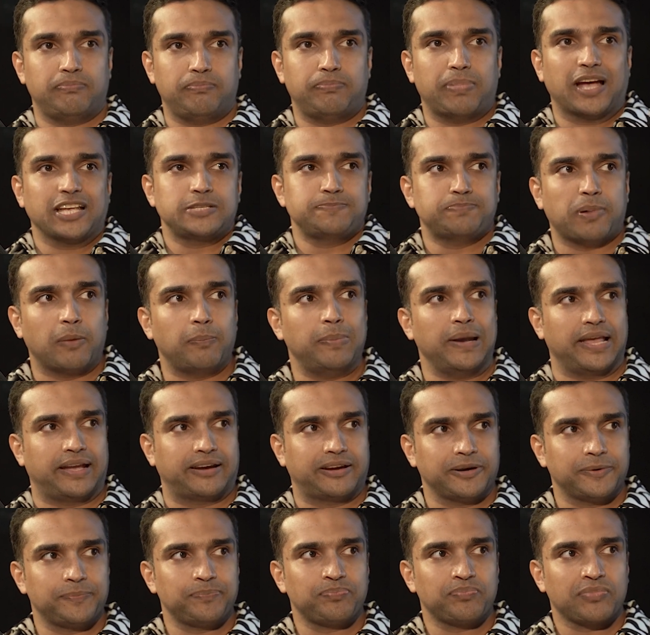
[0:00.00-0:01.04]
As
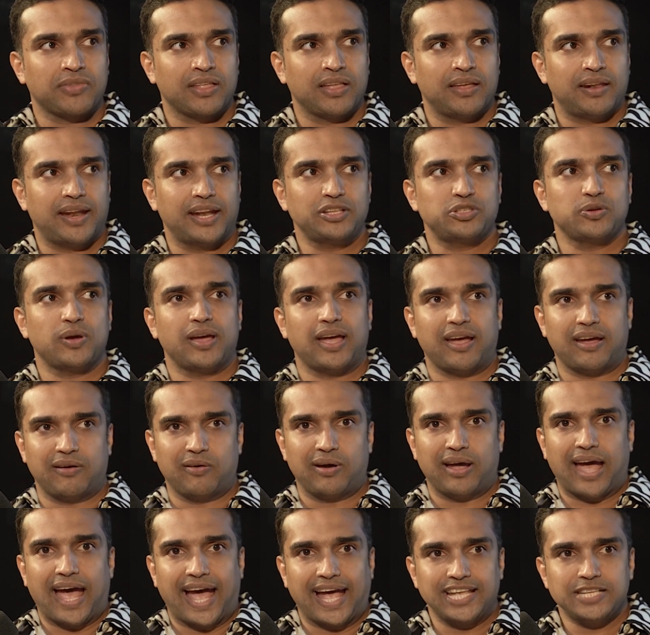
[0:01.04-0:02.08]
public, right? So
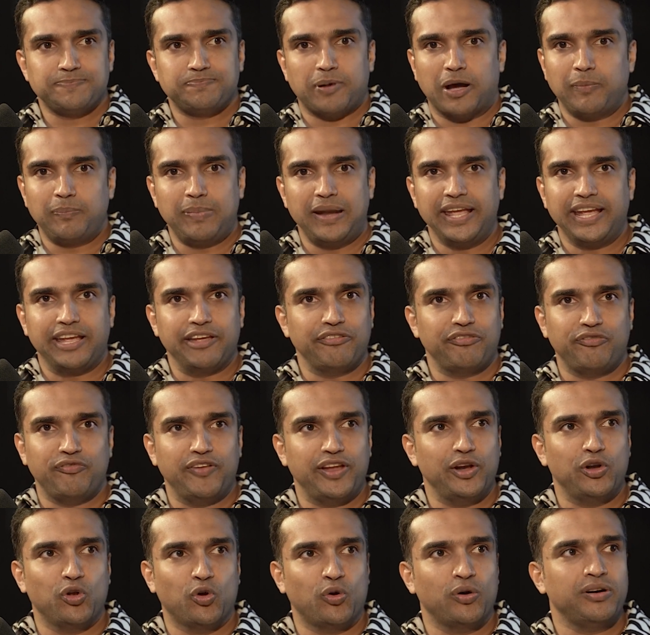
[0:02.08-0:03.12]
as public, if
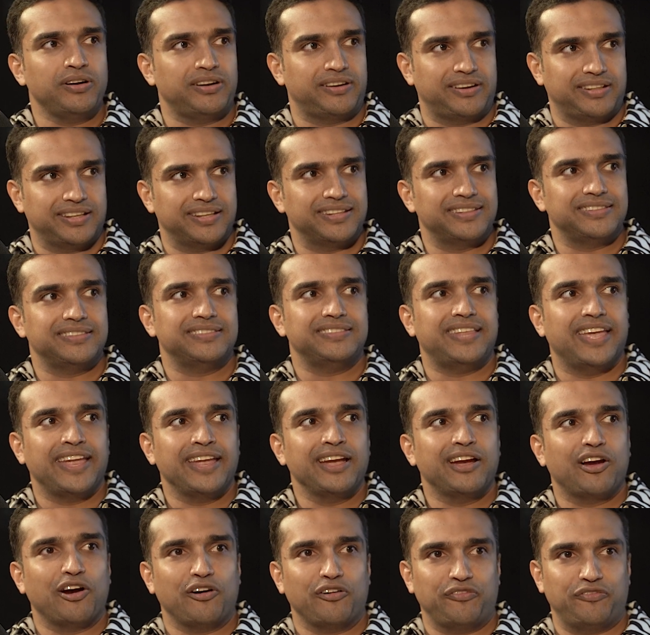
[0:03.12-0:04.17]
we don't
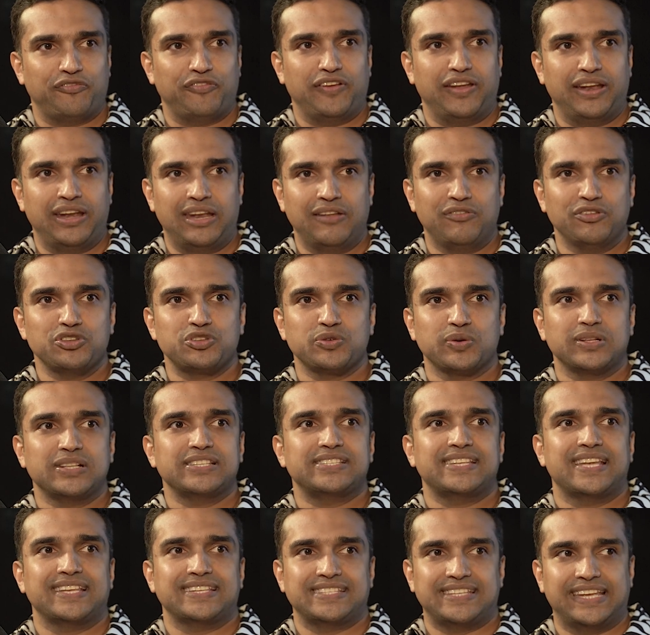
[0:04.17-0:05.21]
think of
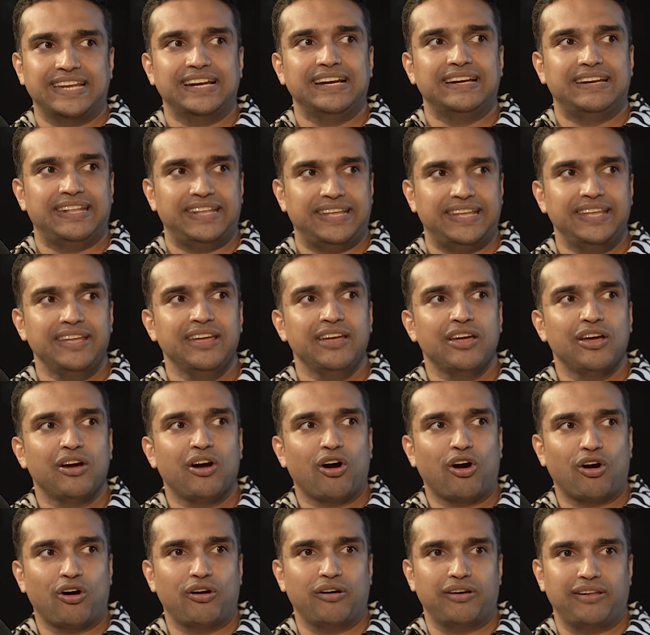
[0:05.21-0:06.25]
individuals as guilty
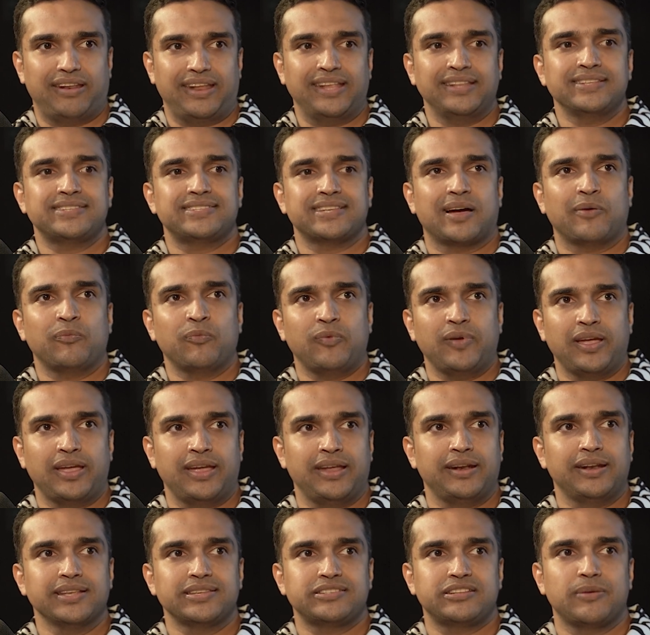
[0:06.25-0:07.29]
or in some
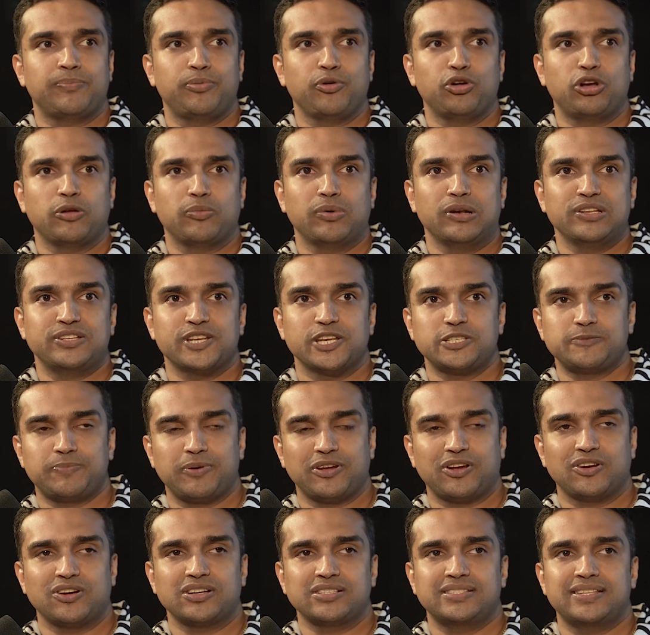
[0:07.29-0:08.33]
way disreputable just
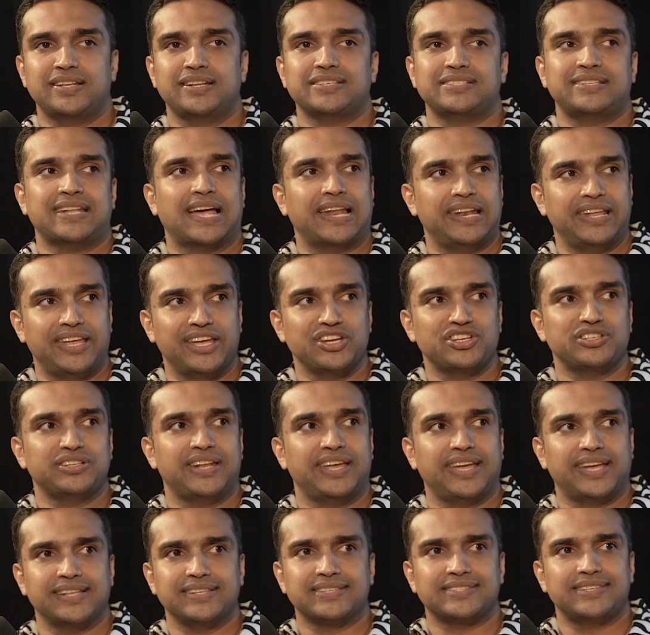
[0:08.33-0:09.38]
because there is an allegation
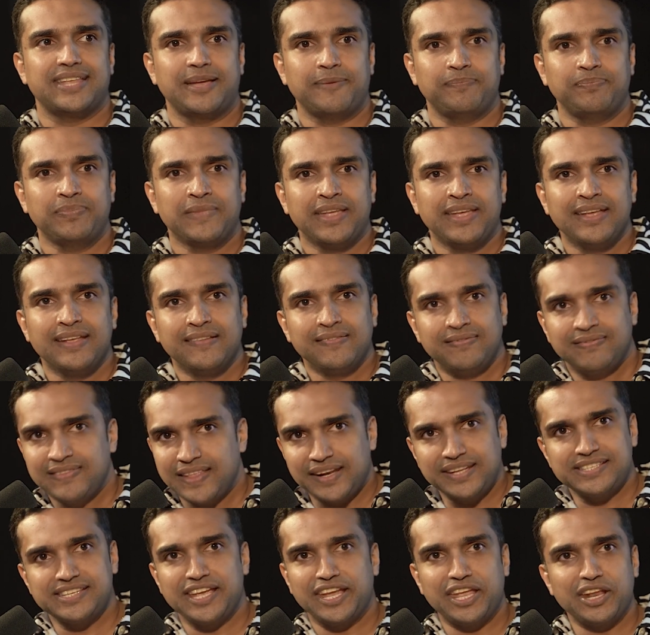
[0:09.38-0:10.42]
against them,
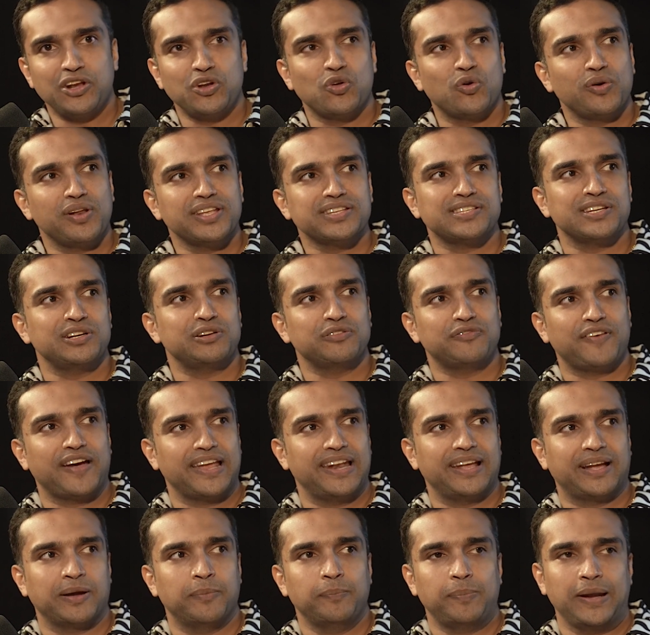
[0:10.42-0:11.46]
there is again no reason to
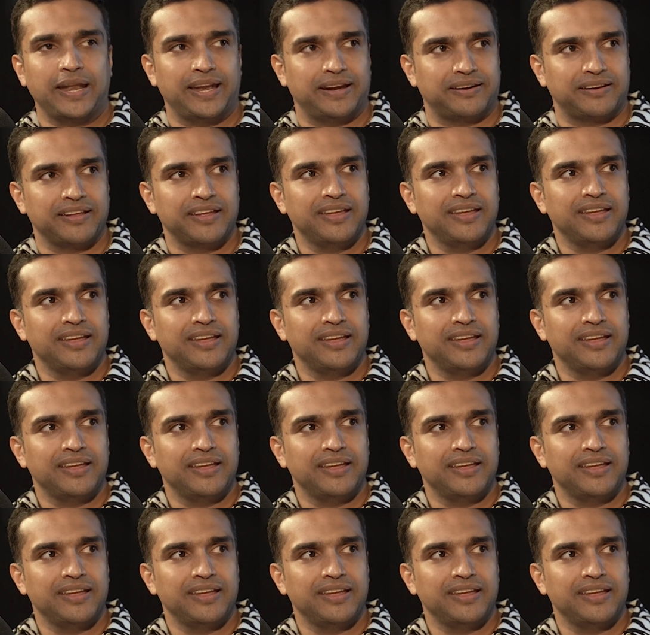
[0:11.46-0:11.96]
file a complaint,